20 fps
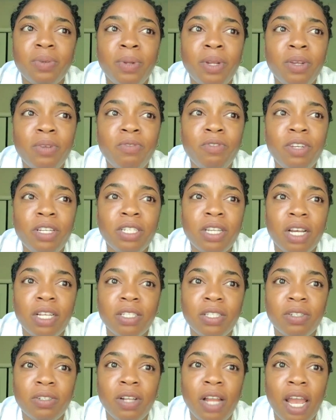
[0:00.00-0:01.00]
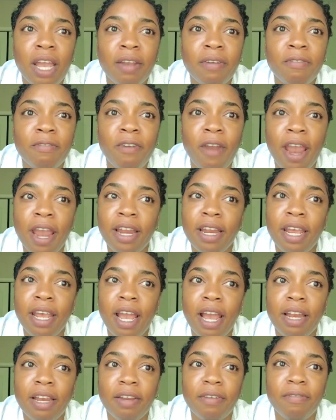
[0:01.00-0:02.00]
when you reach onto like Friday
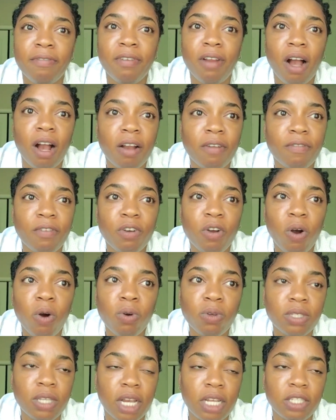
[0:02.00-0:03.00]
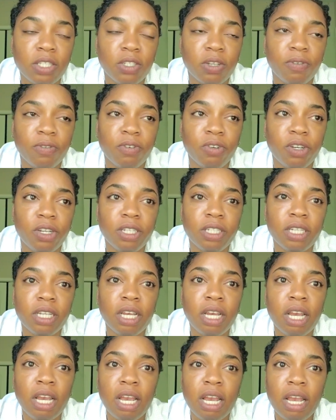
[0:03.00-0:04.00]
and the vlog we go out and so forth,
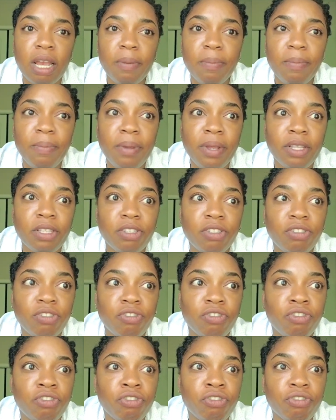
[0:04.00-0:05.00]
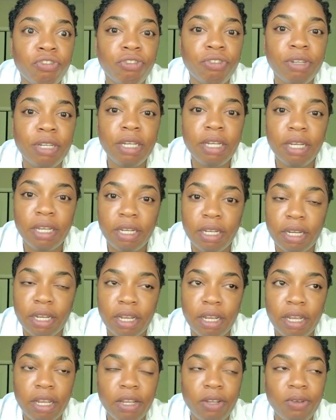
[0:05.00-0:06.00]
it's drained.
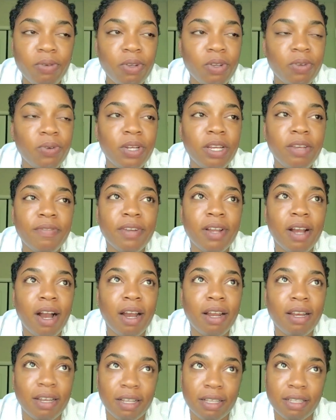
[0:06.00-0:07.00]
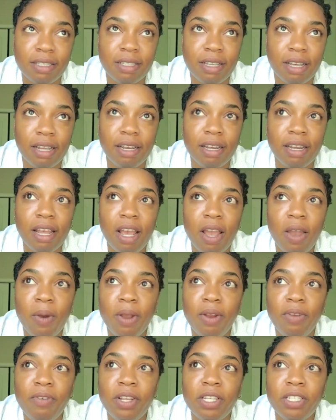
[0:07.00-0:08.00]
You don't even understand.
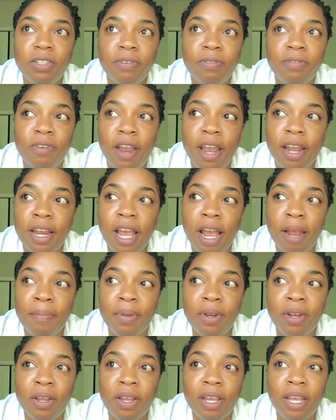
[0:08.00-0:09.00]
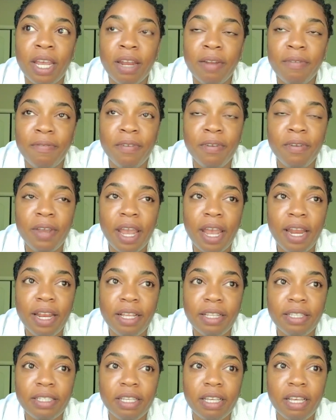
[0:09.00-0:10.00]
When you reach the Friday, I'm gonna get to
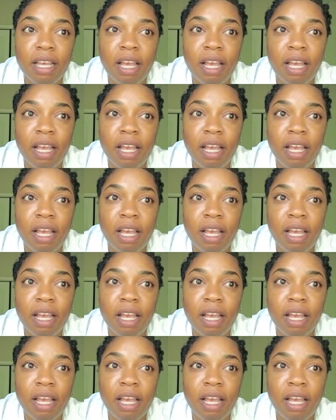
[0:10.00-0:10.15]
edit